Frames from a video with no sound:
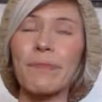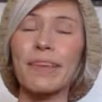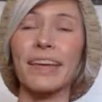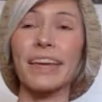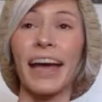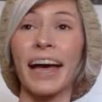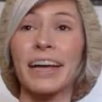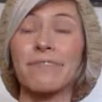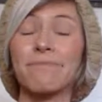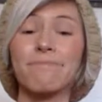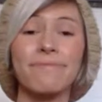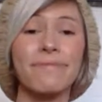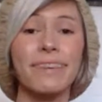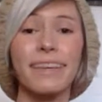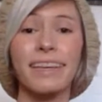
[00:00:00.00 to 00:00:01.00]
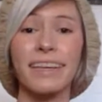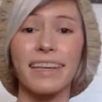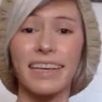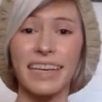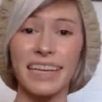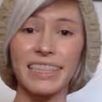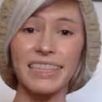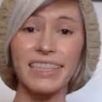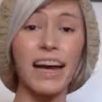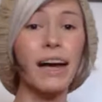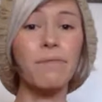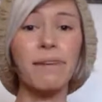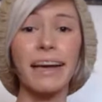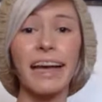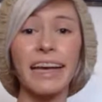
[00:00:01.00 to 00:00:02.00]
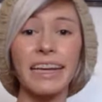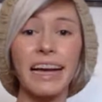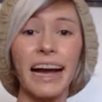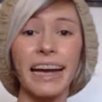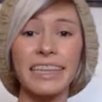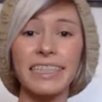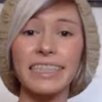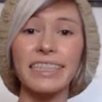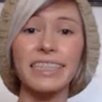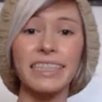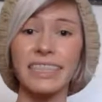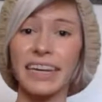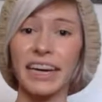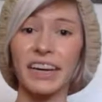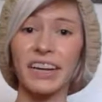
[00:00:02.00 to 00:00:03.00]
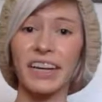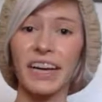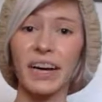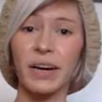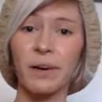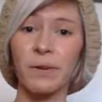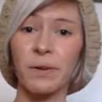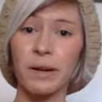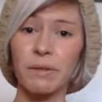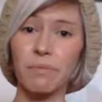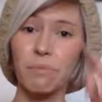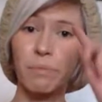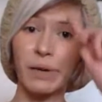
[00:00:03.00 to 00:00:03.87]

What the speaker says: yeah, it's not my ideal scenario,